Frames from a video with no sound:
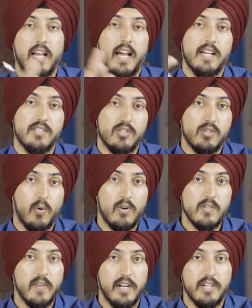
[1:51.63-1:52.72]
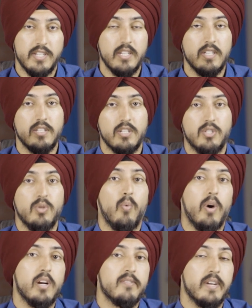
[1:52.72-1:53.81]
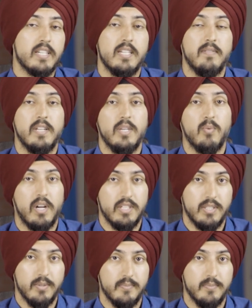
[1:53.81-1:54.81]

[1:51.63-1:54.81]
as a source of energy to do whatever activity you want to do.